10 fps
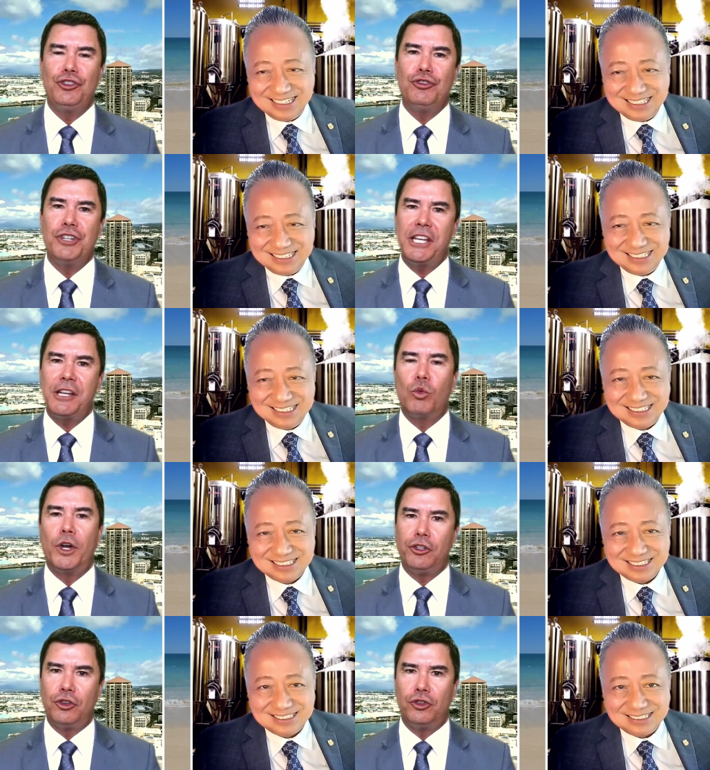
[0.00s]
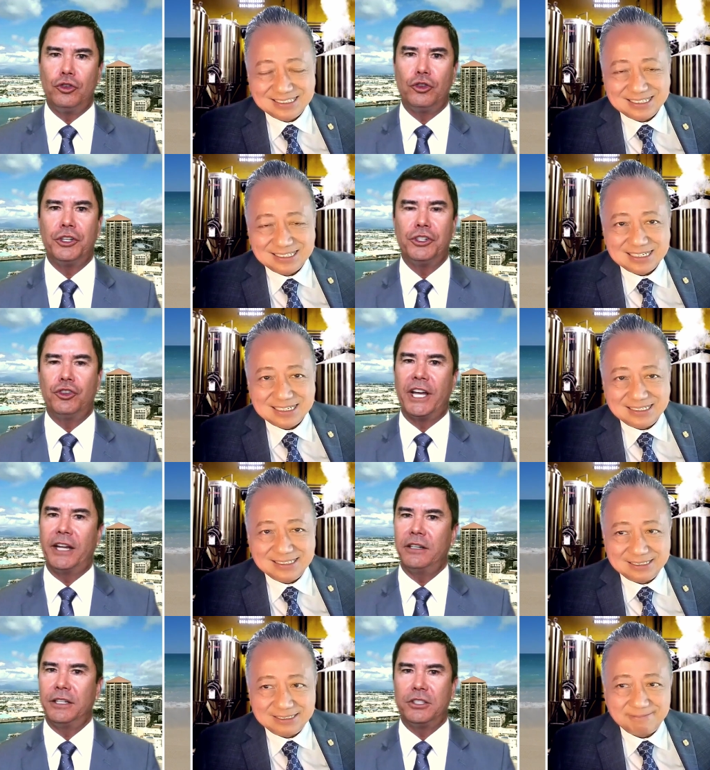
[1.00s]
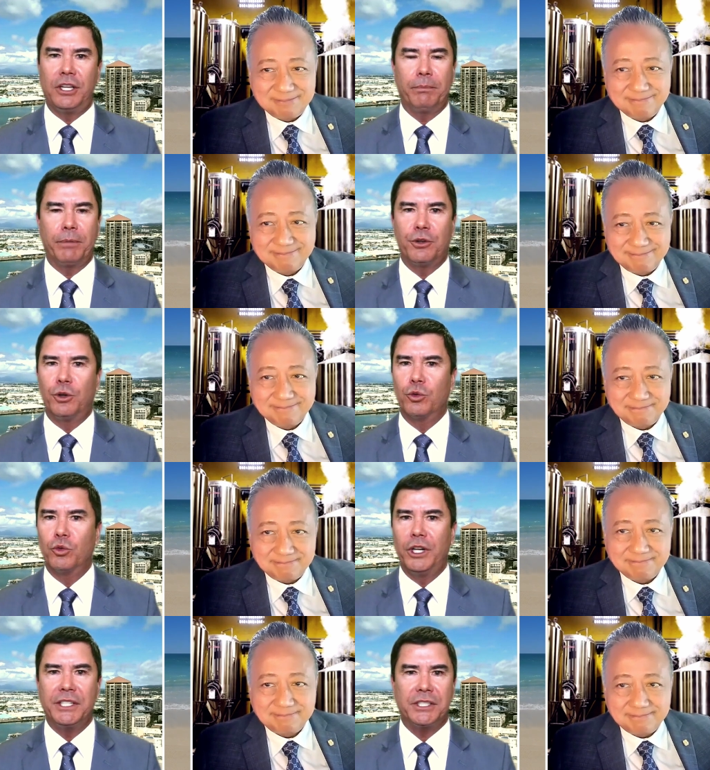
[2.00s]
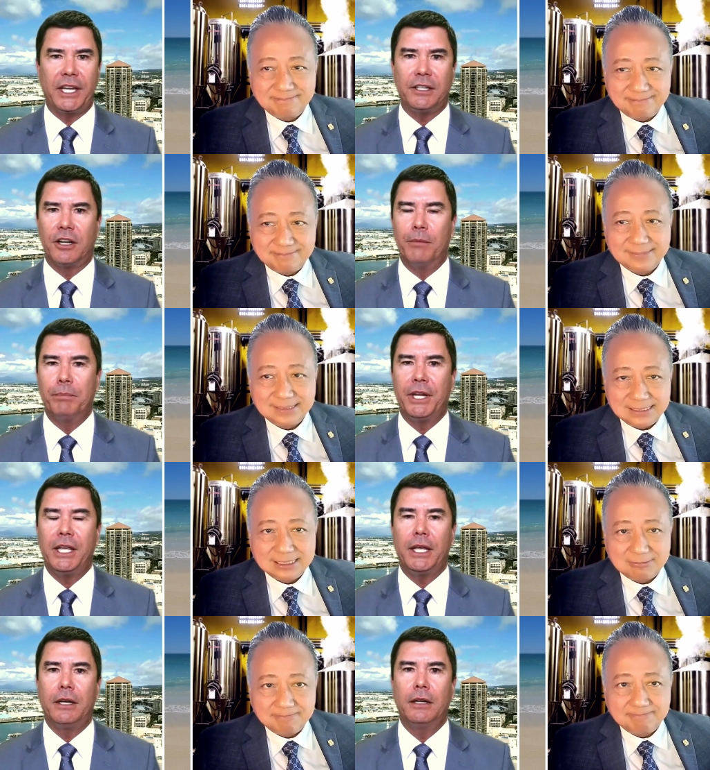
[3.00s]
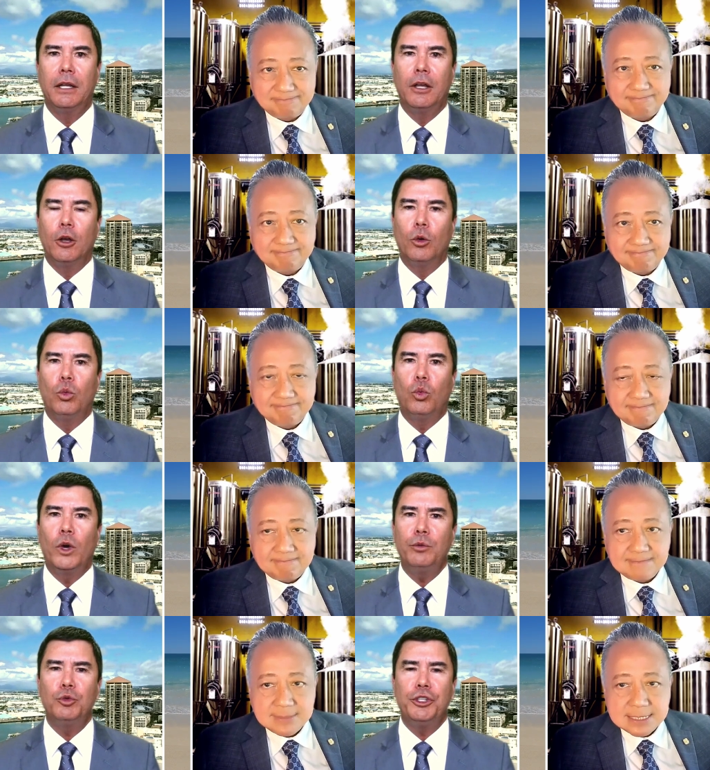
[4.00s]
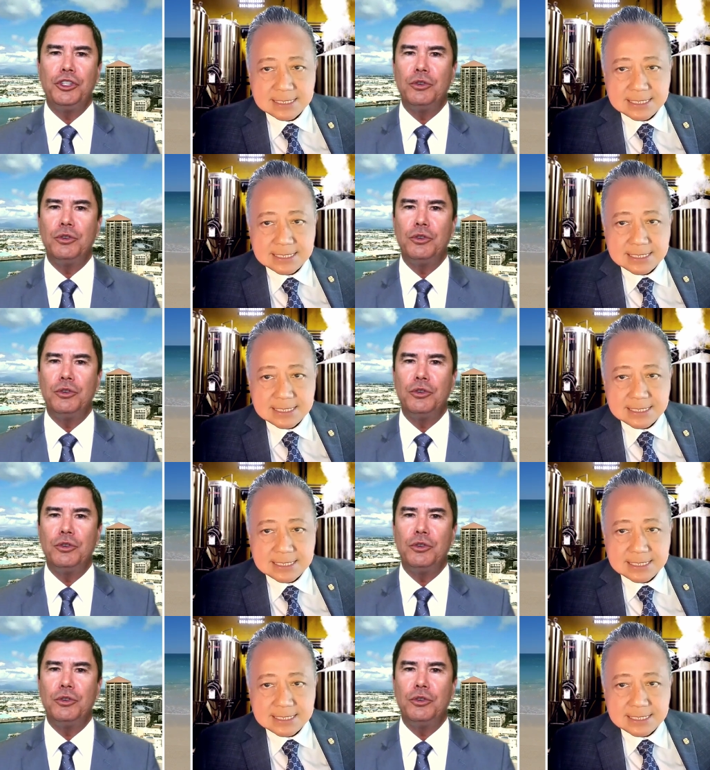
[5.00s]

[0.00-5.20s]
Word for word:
Speaker 1: unique what you do because you're not a typical real estate company and what would